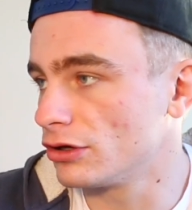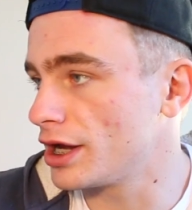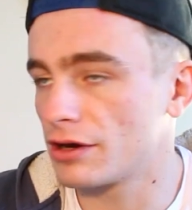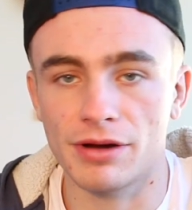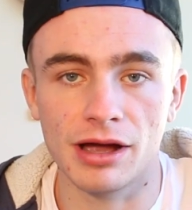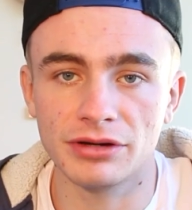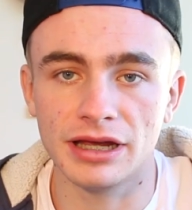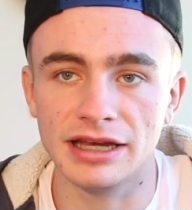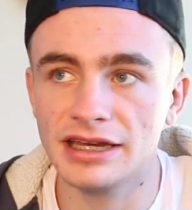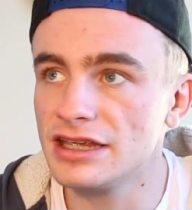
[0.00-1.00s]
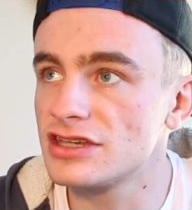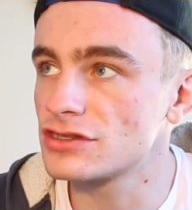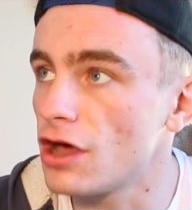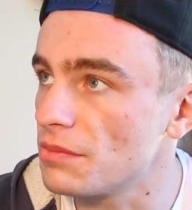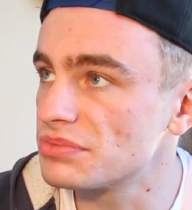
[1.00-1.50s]
looking around. And then he
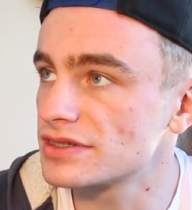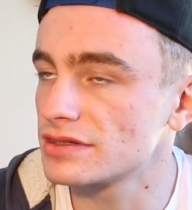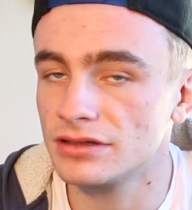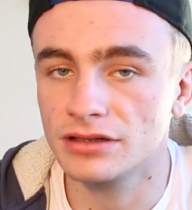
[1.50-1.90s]
stops.